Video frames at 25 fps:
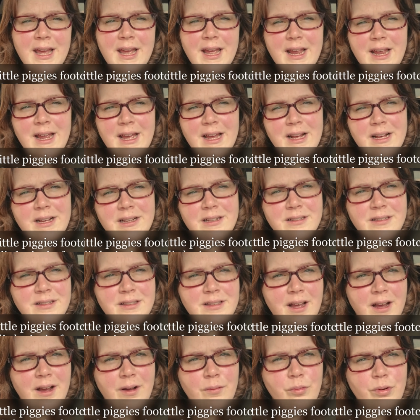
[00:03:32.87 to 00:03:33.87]
And
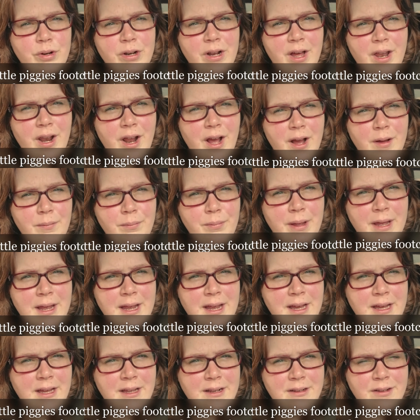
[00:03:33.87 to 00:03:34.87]
um, we're not up
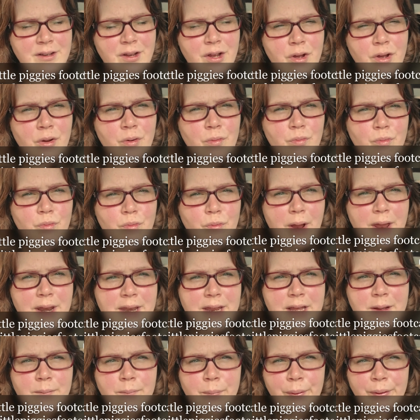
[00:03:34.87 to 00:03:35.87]
and
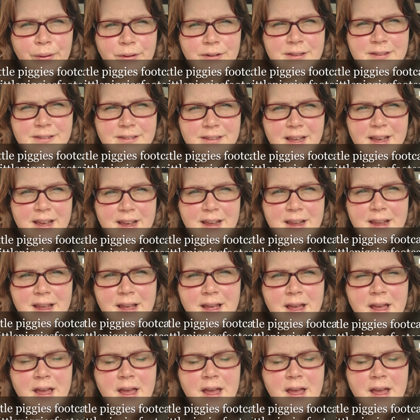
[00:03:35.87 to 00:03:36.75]
running per se.